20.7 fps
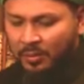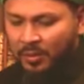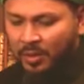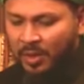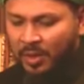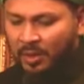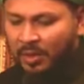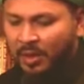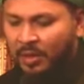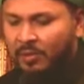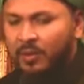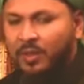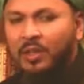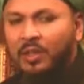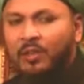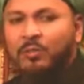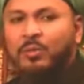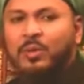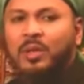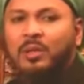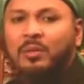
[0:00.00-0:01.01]
May Allah
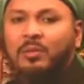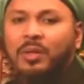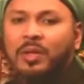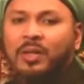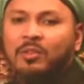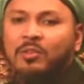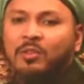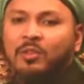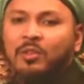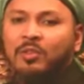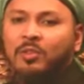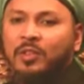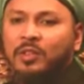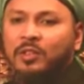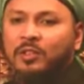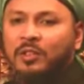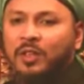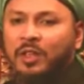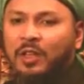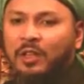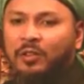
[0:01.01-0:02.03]
forgive me and bless you for
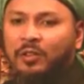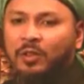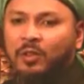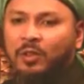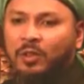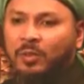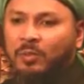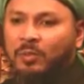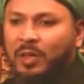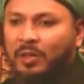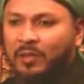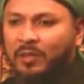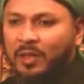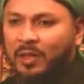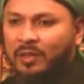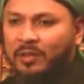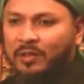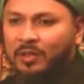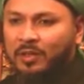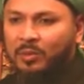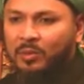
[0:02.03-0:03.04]
the sake of the Holy Prophet.
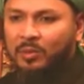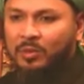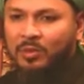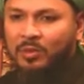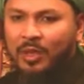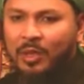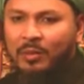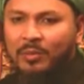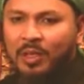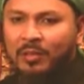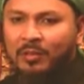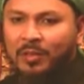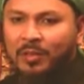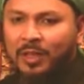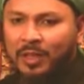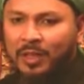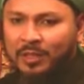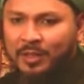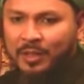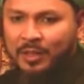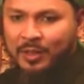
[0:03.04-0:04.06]

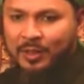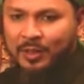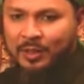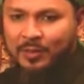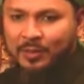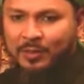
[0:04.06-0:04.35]
Al-Fatiha.